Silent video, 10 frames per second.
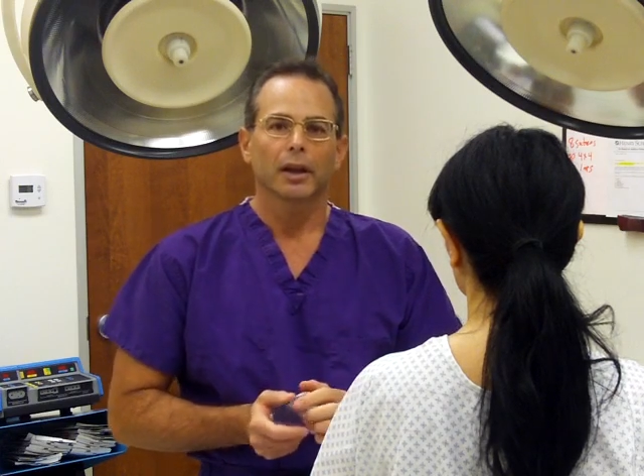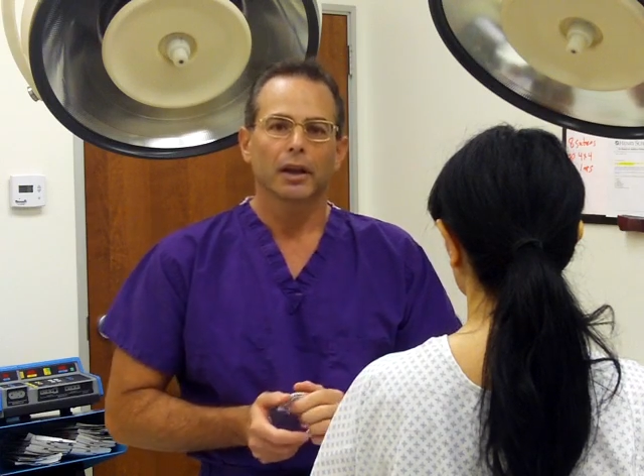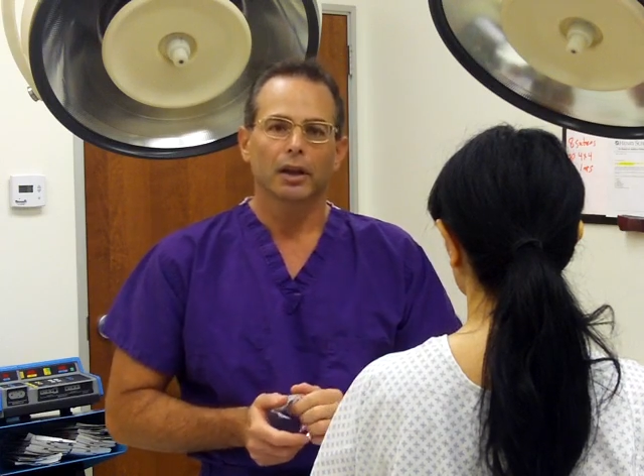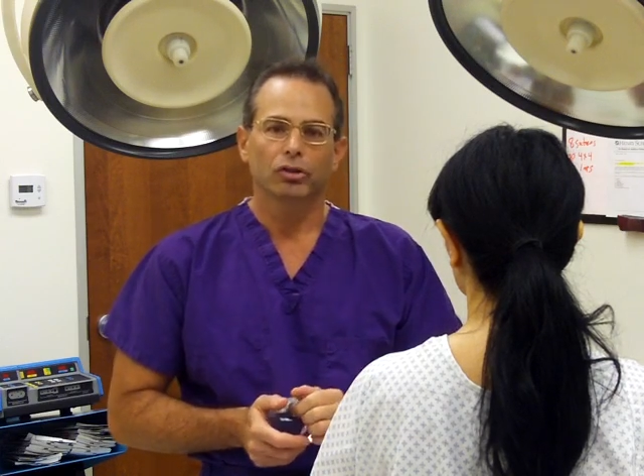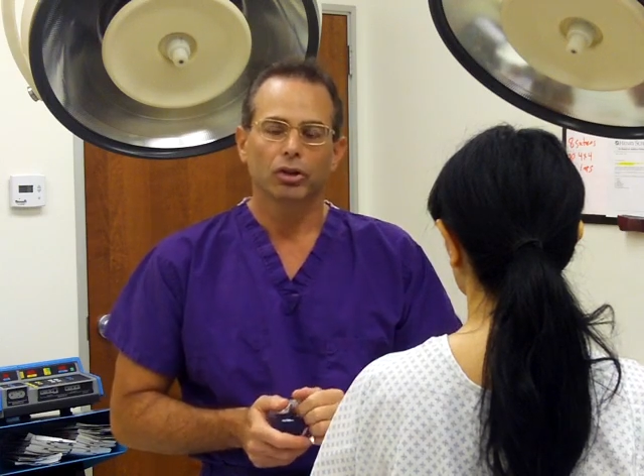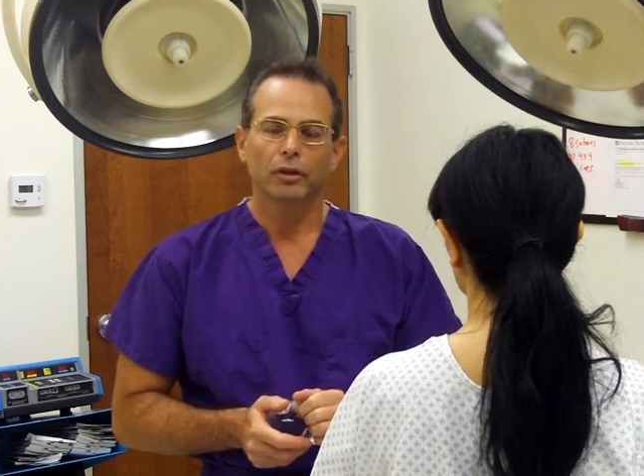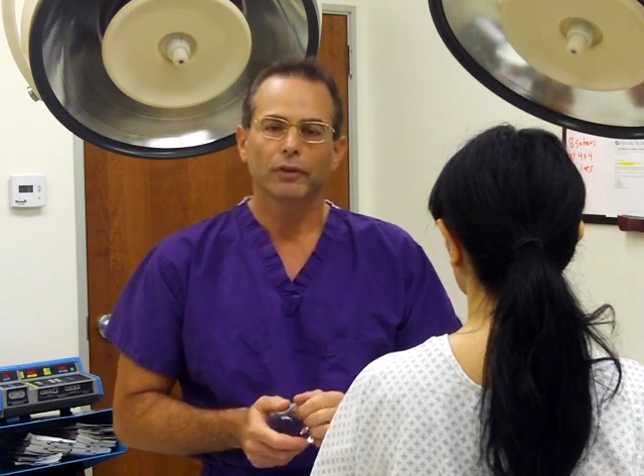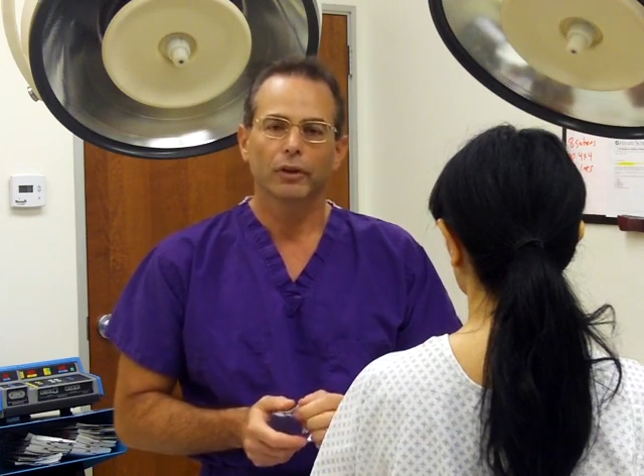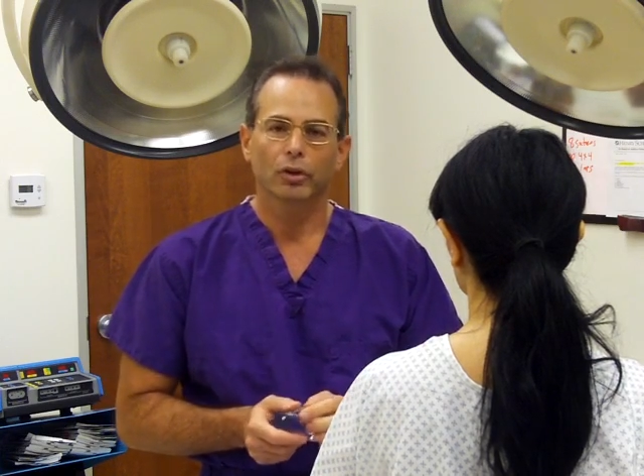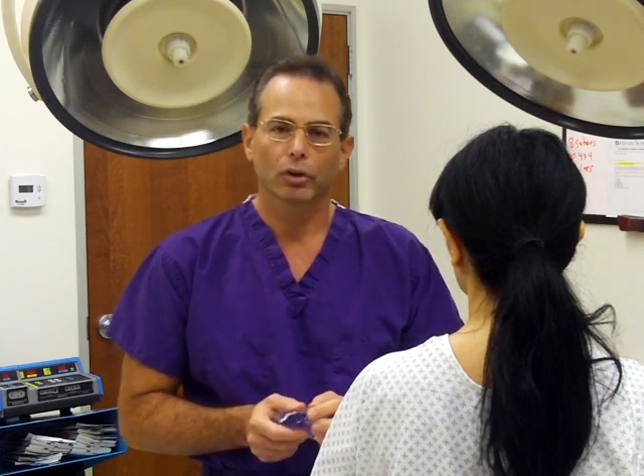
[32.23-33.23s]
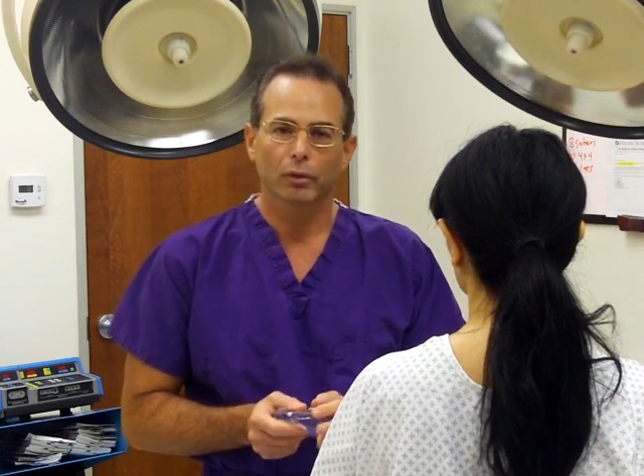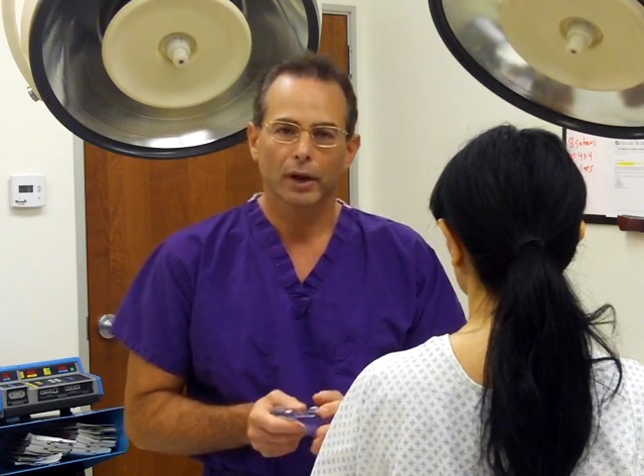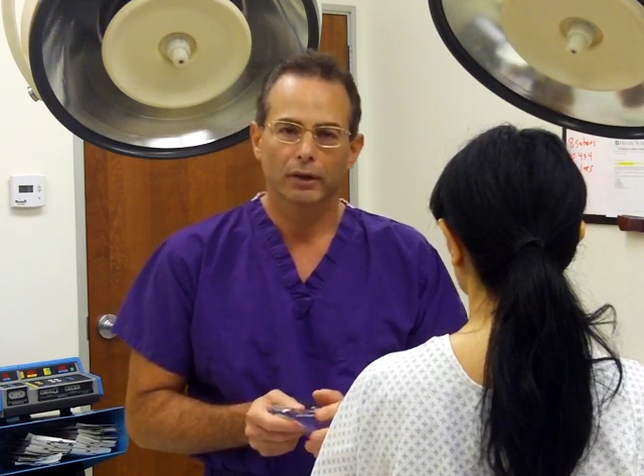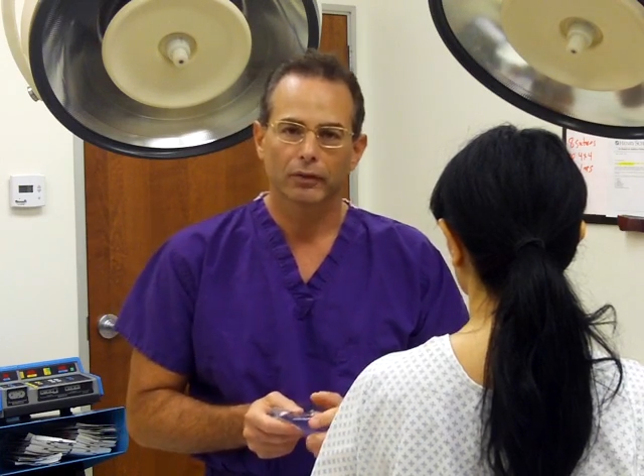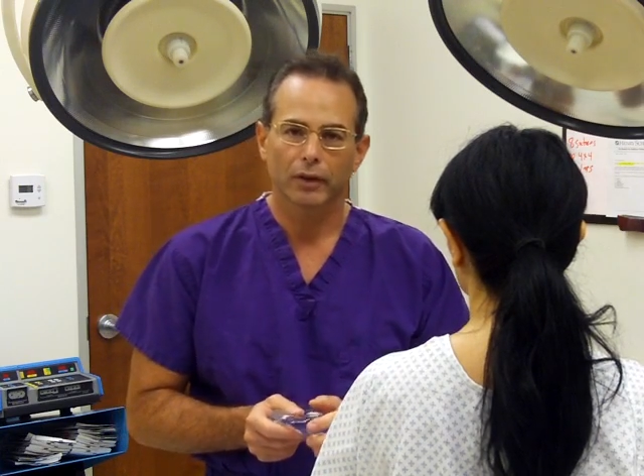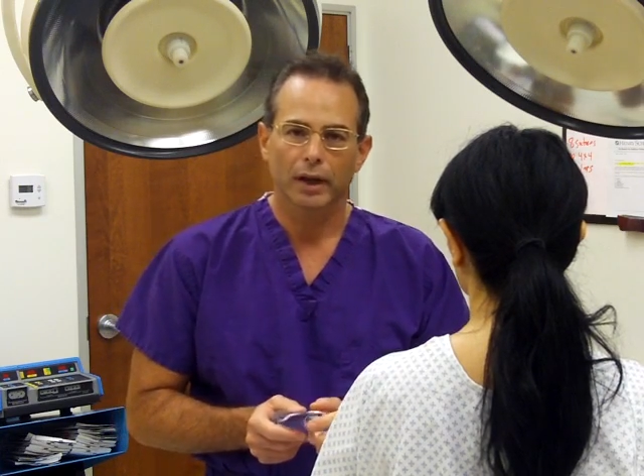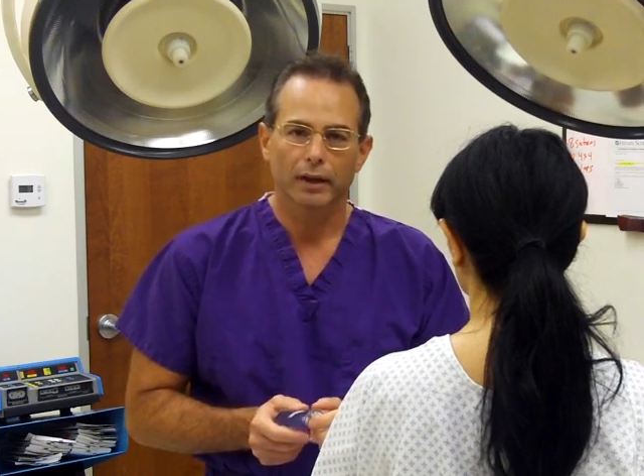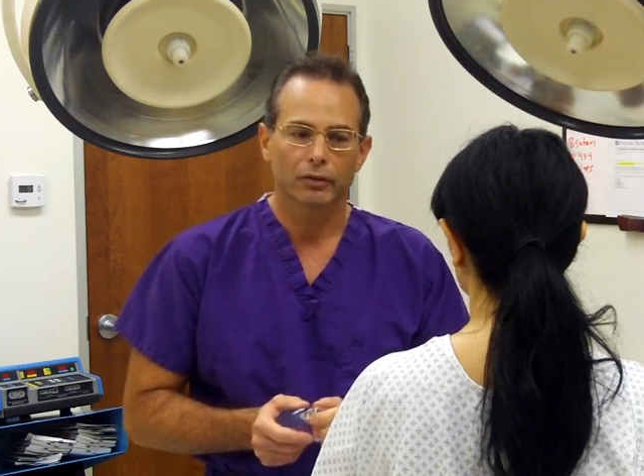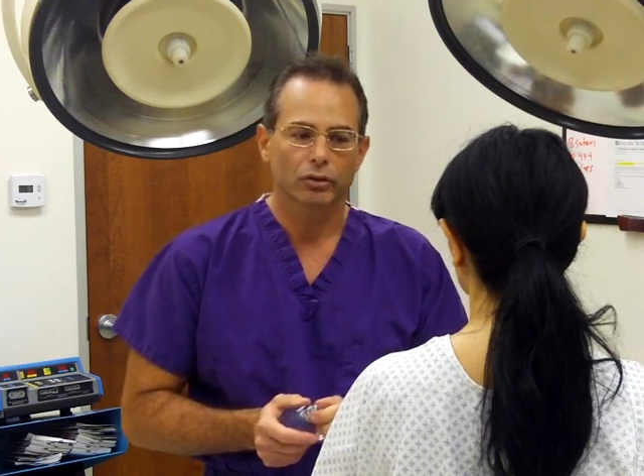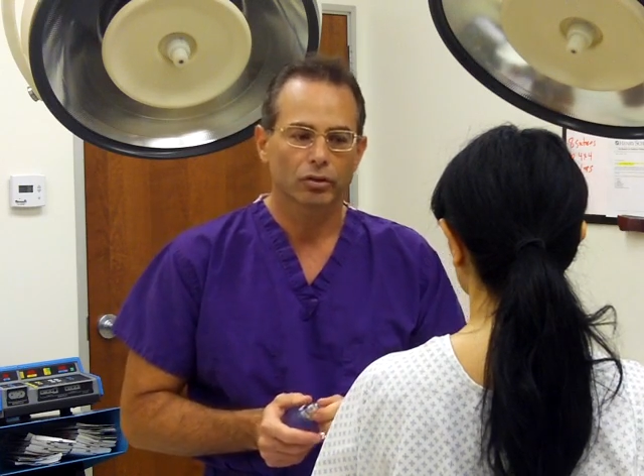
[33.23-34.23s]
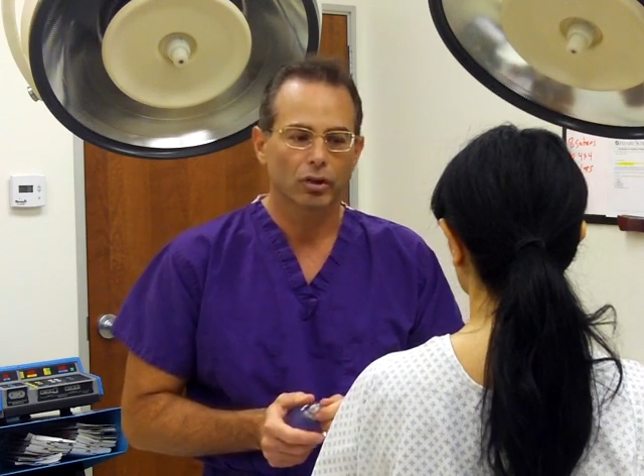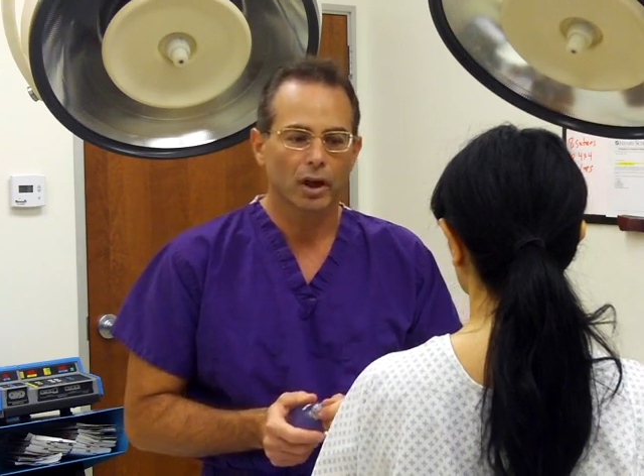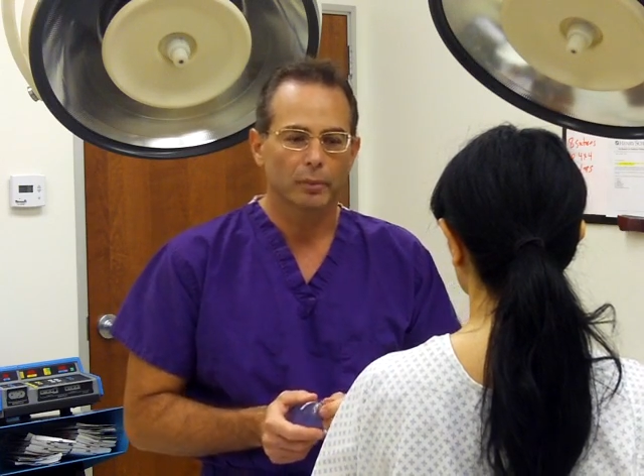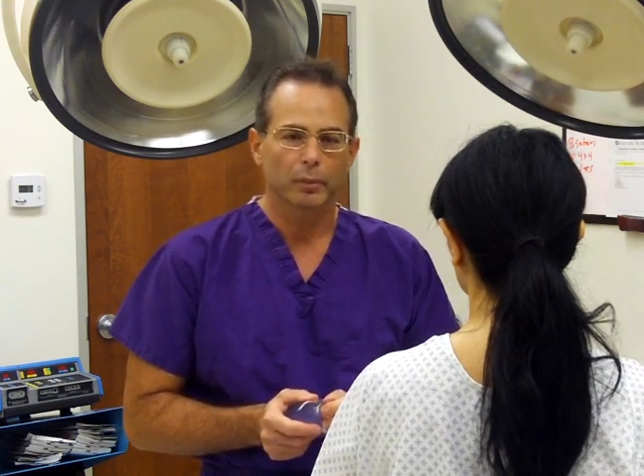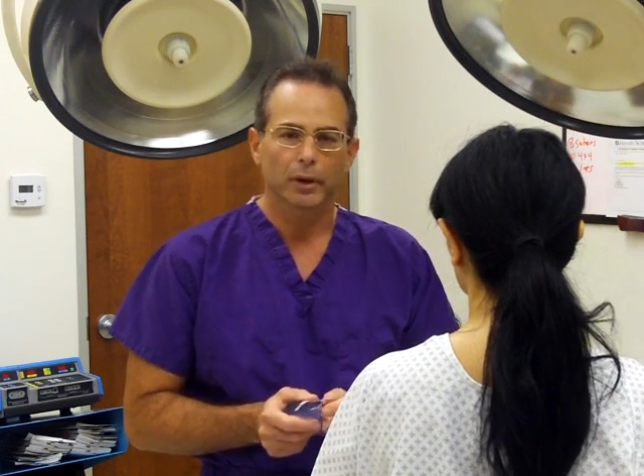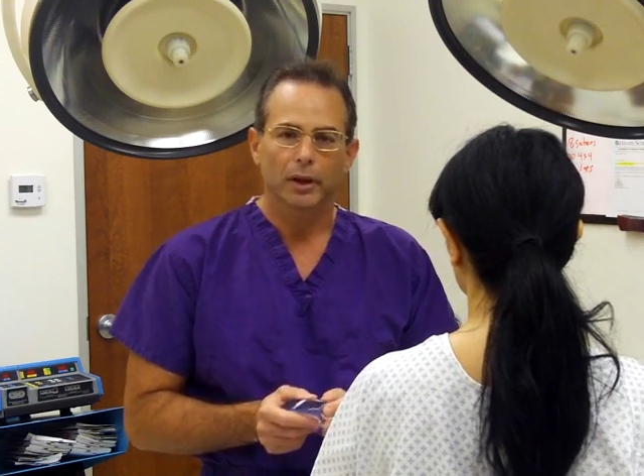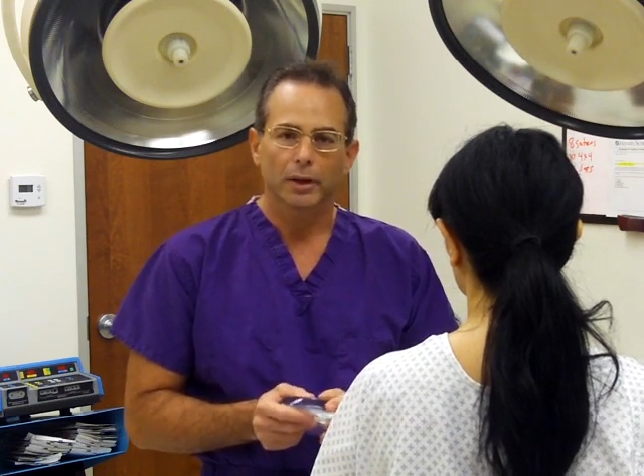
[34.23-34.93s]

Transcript: in achieving the correct size and shape